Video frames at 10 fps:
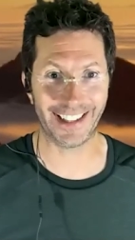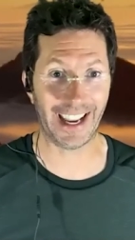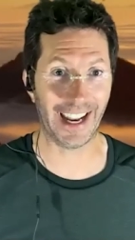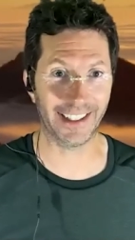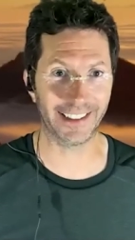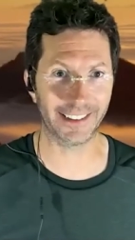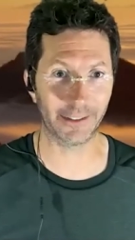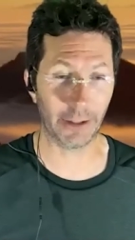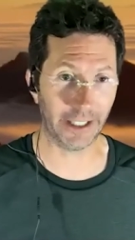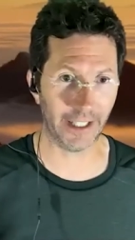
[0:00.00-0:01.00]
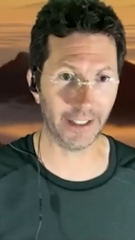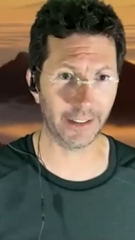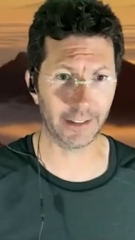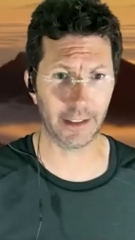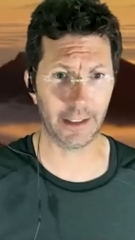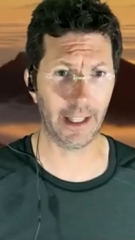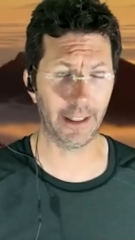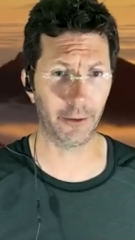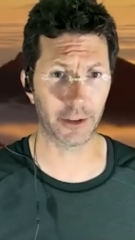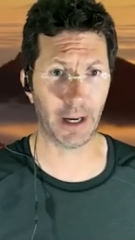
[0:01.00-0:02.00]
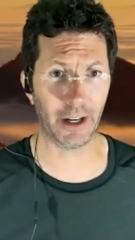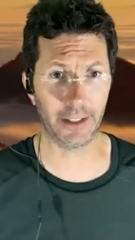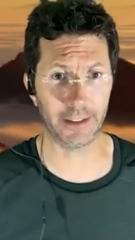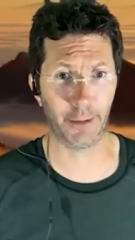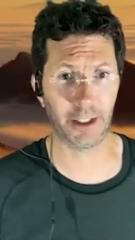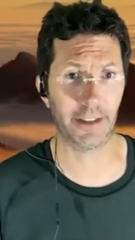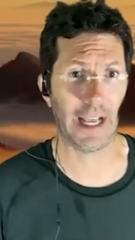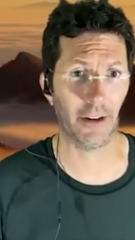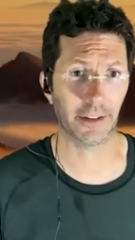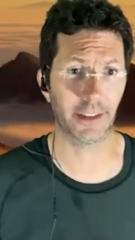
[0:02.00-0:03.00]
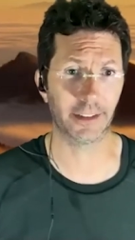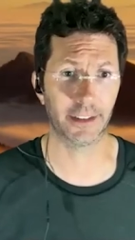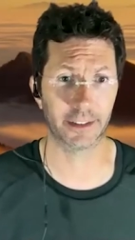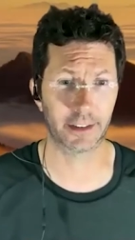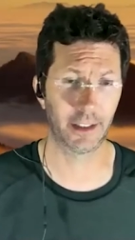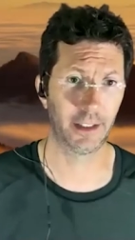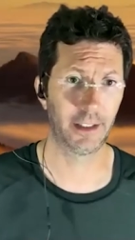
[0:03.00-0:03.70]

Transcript: And we did it. And there was about as much analysis as